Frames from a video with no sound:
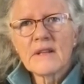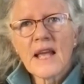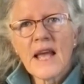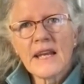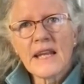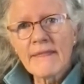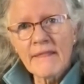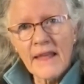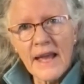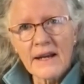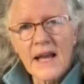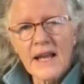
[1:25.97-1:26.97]
in
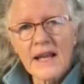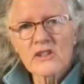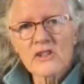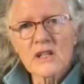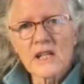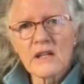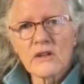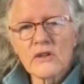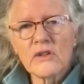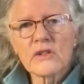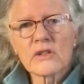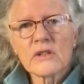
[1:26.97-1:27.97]
that I actually
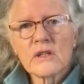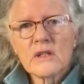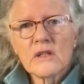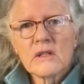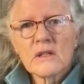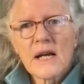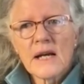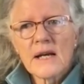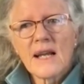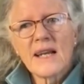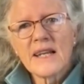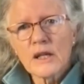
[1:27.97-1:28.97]
learnt
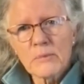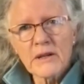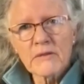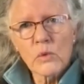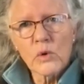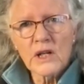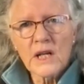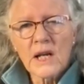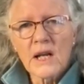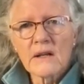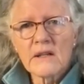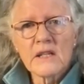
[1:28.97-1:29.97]
a little bit of
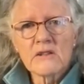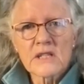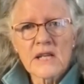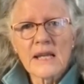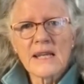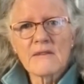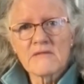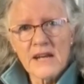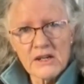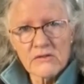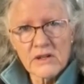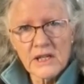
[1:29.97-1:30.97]
watercolor in taking
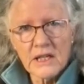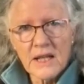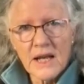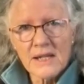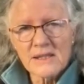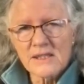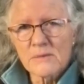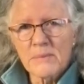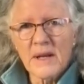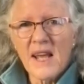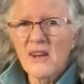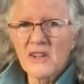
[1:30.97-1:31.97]
rendering classes,
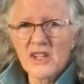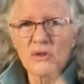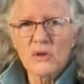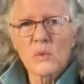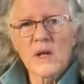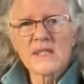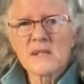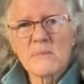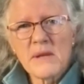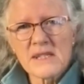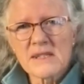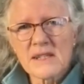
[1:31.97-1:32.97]
but I only took one
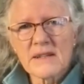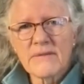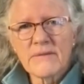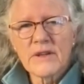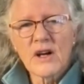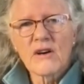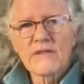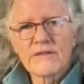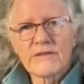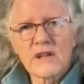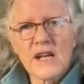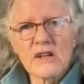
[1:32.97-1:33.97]
semester of
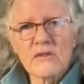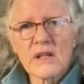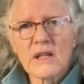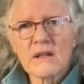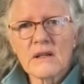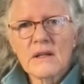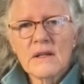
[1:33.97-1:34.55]
rendering.